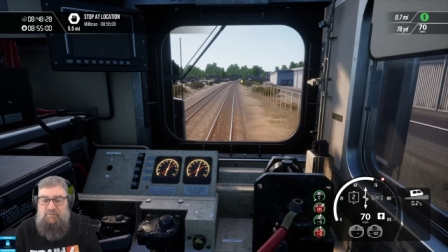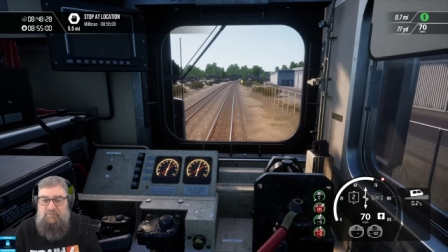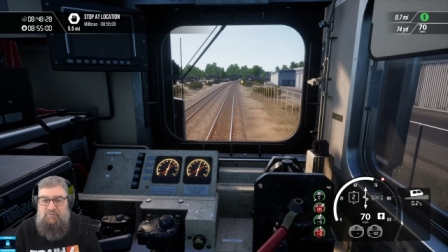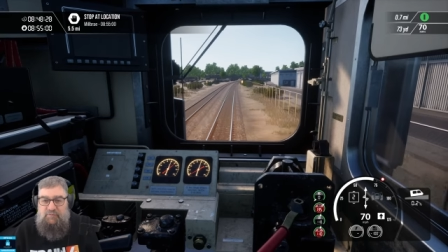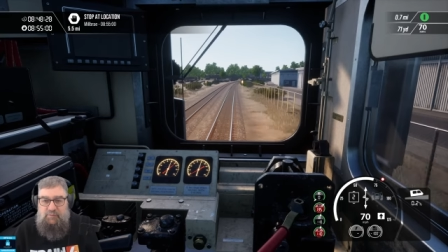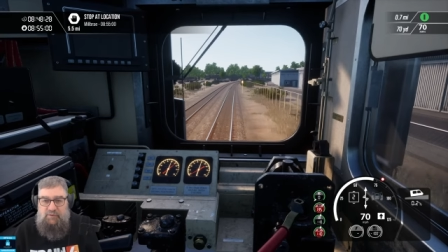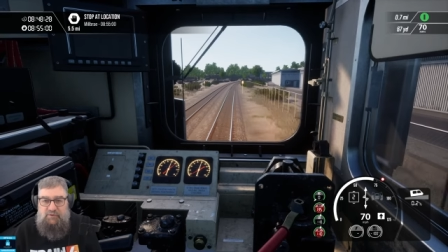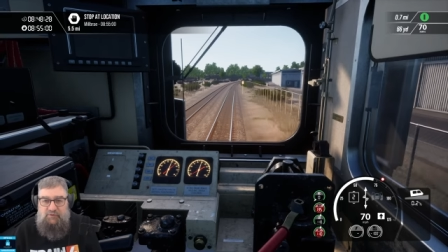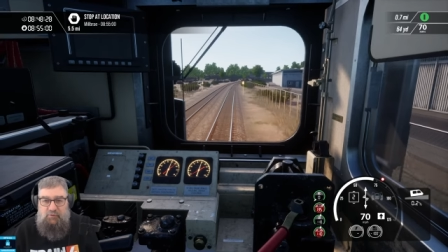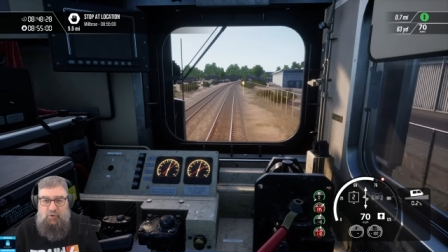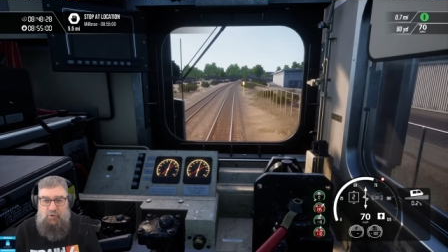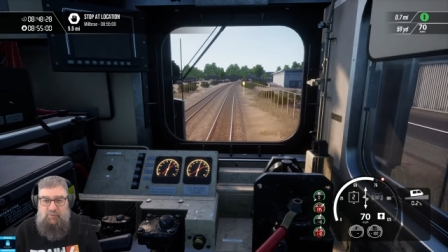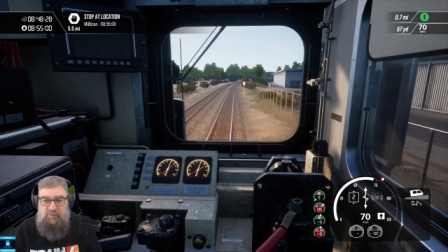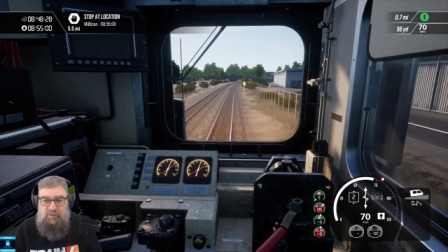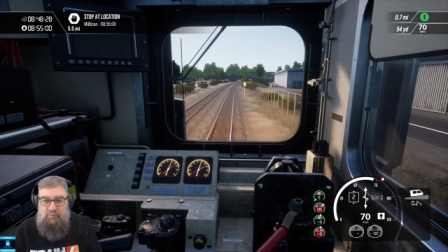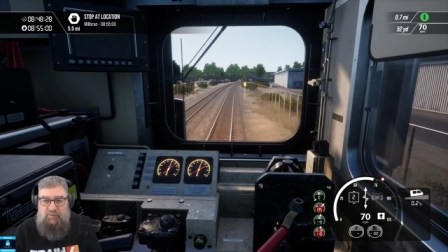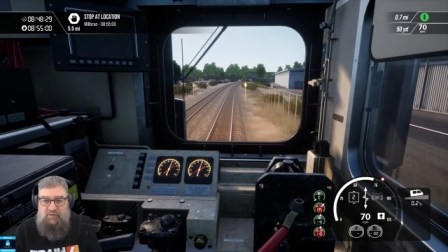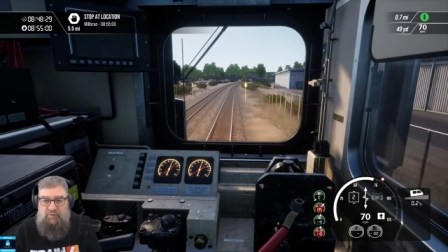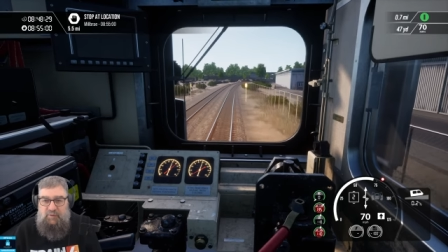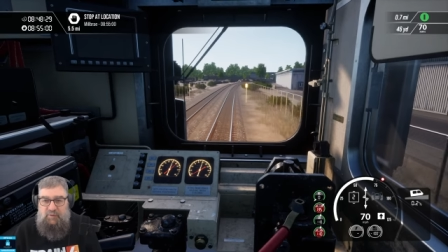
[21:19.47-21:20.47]
From a
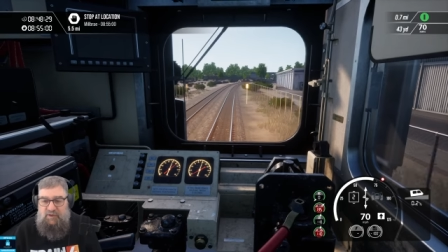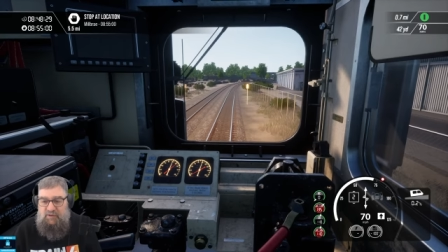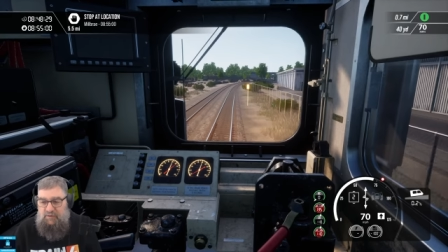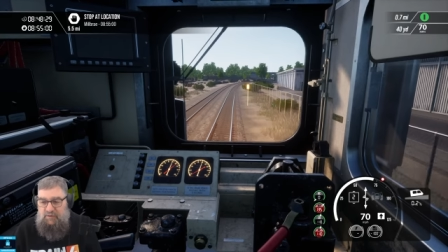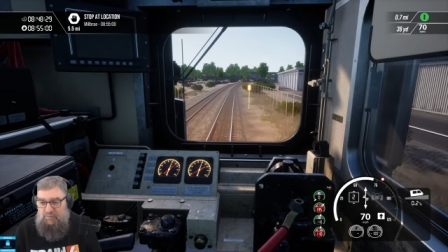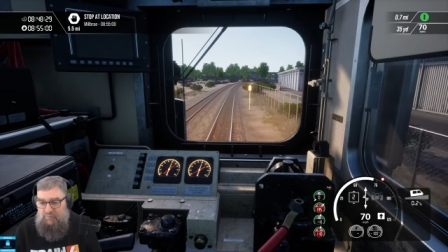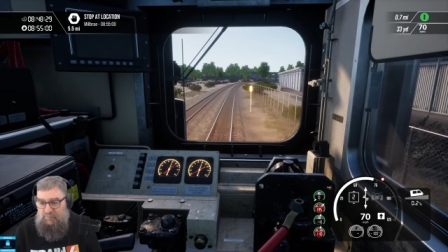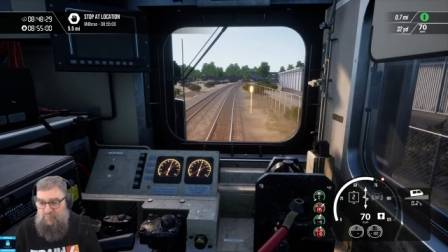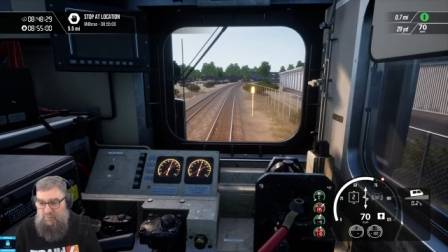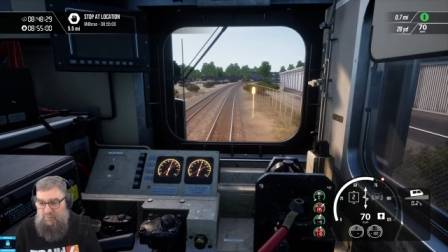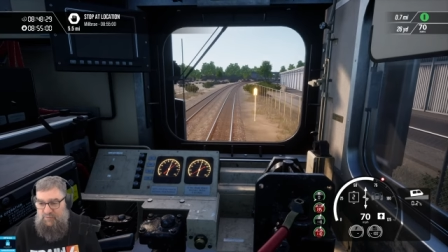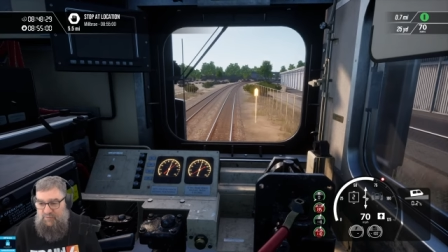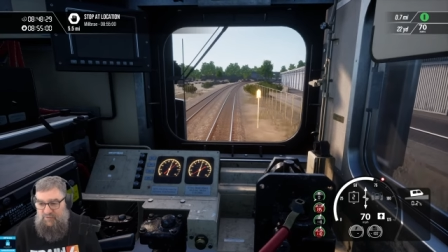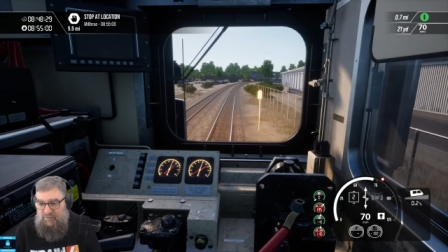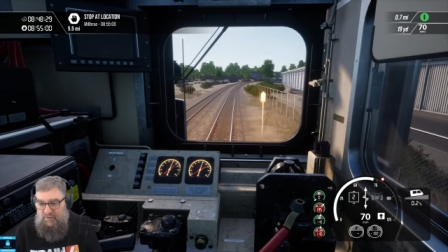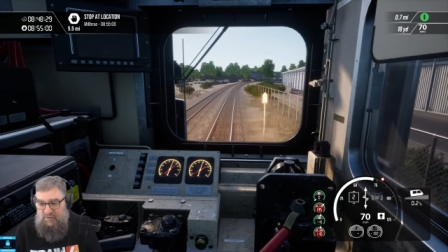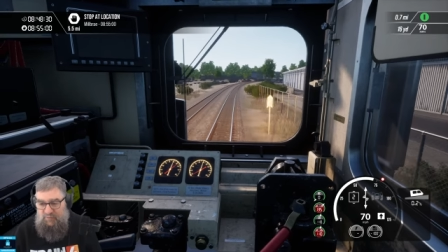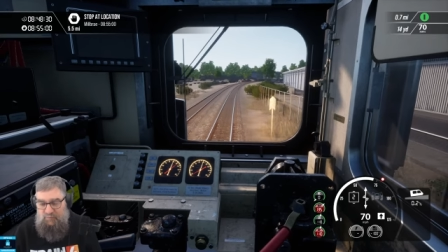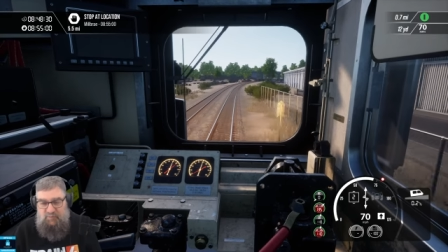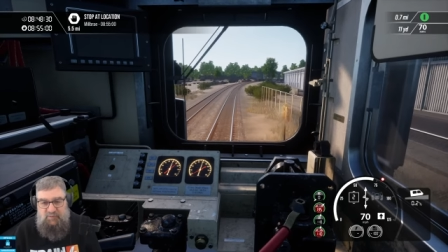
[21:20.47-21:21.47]
driving perspective, from a
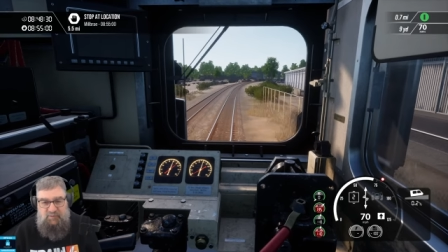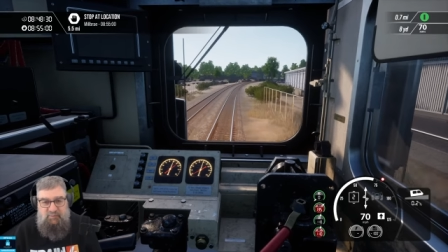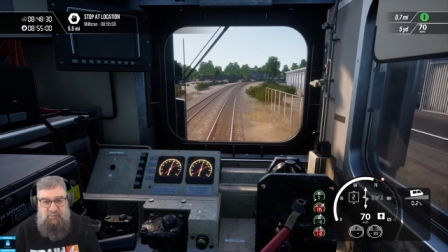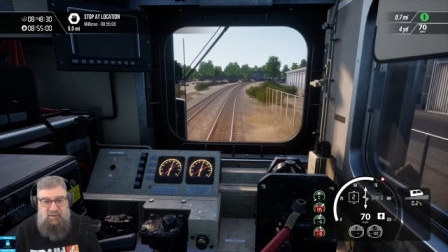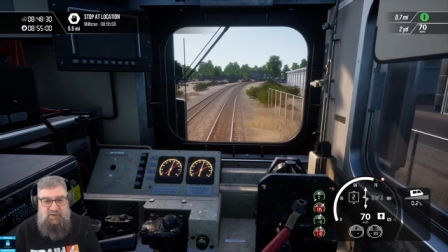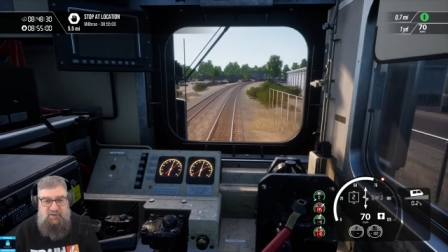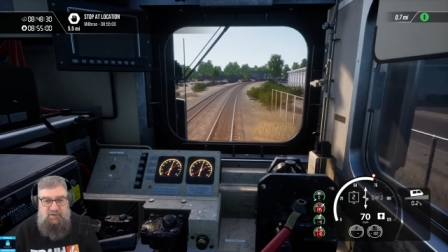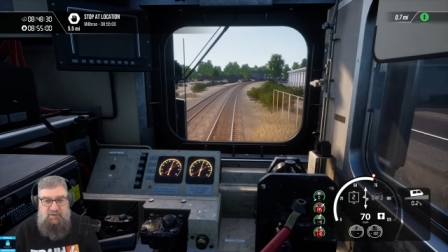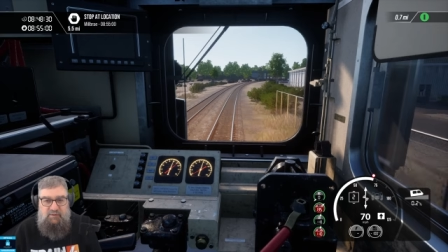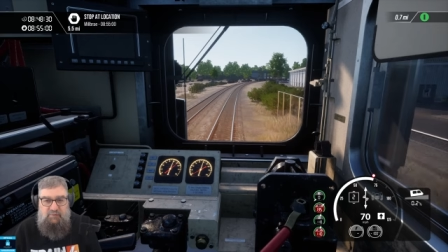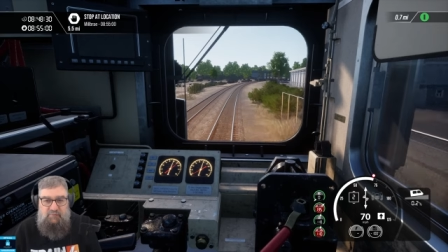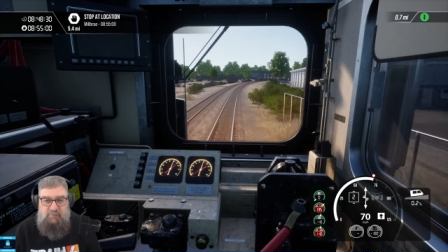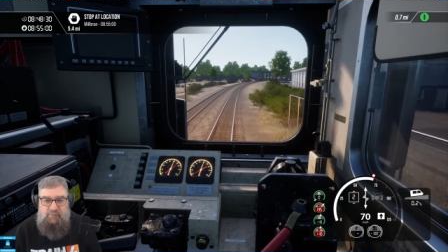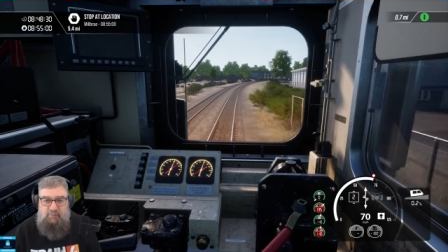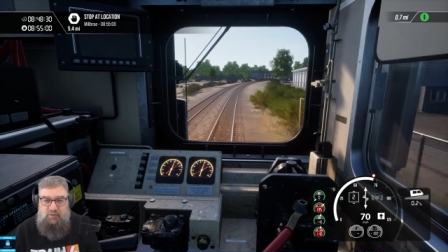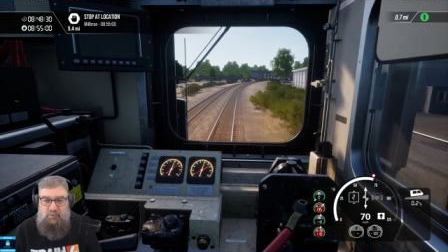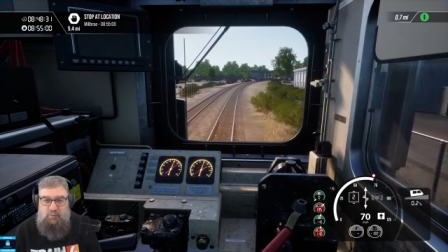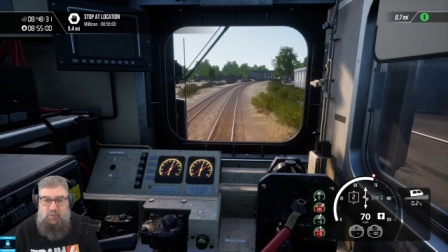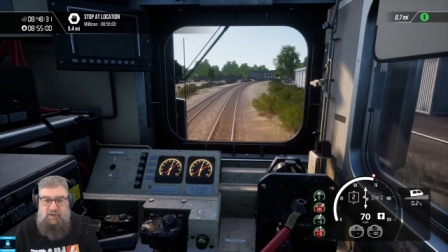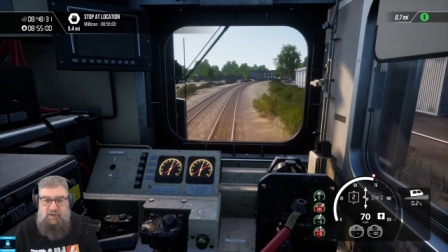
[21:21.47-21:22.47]
Steam perspective,
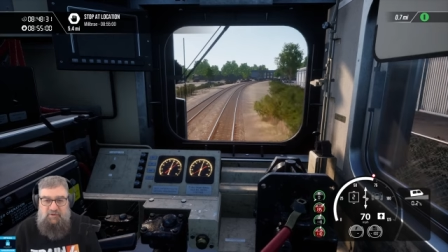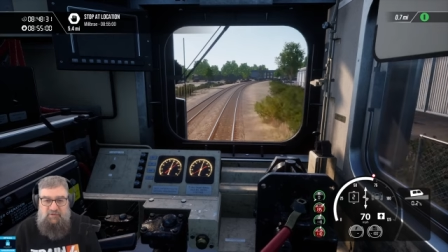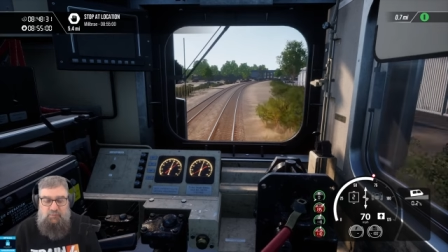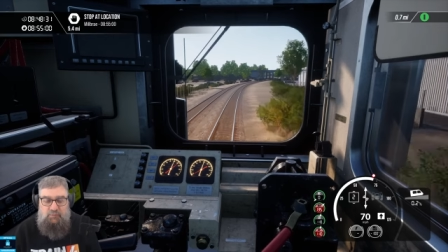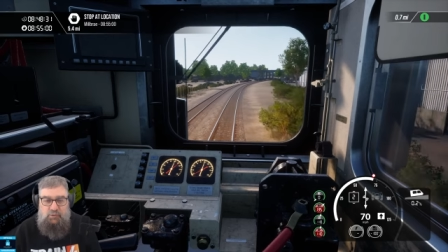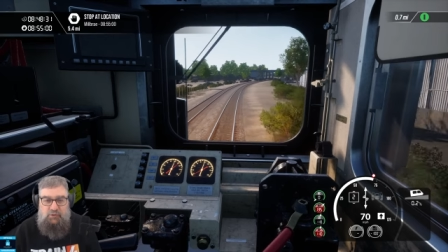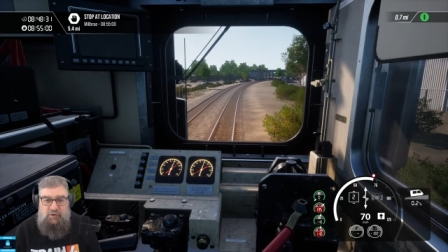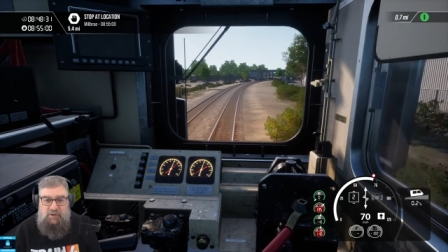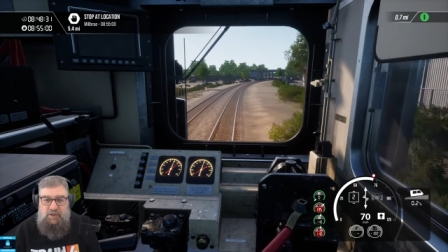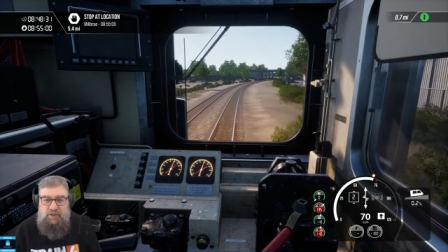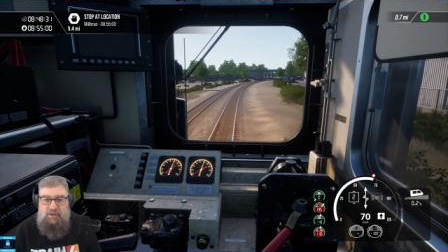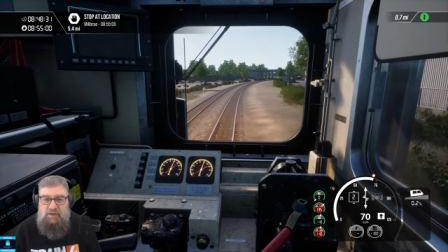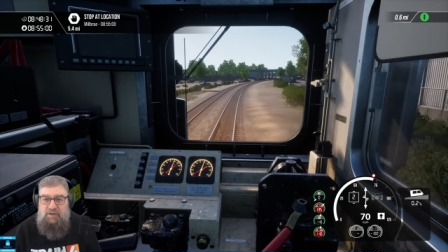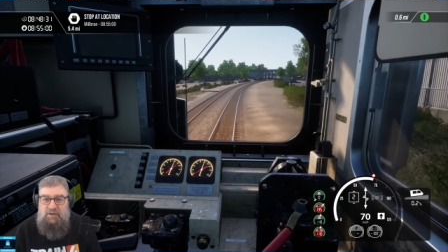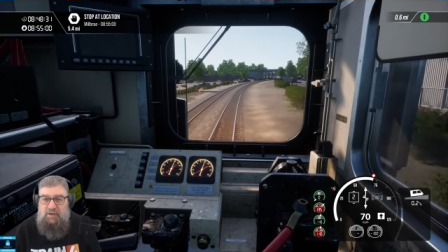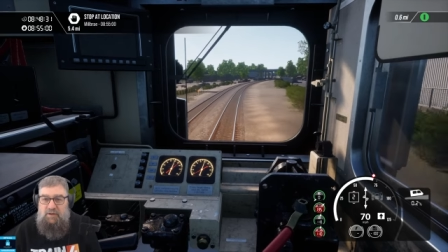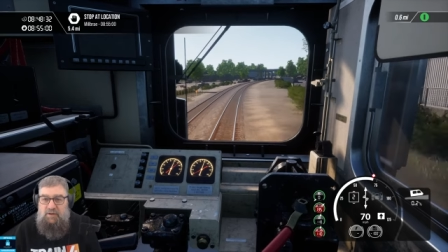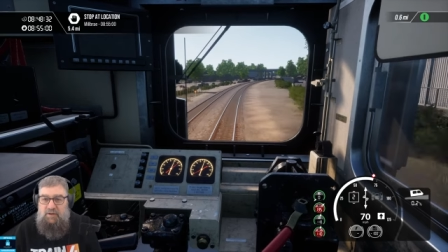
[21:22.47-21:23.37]
from the way it's working.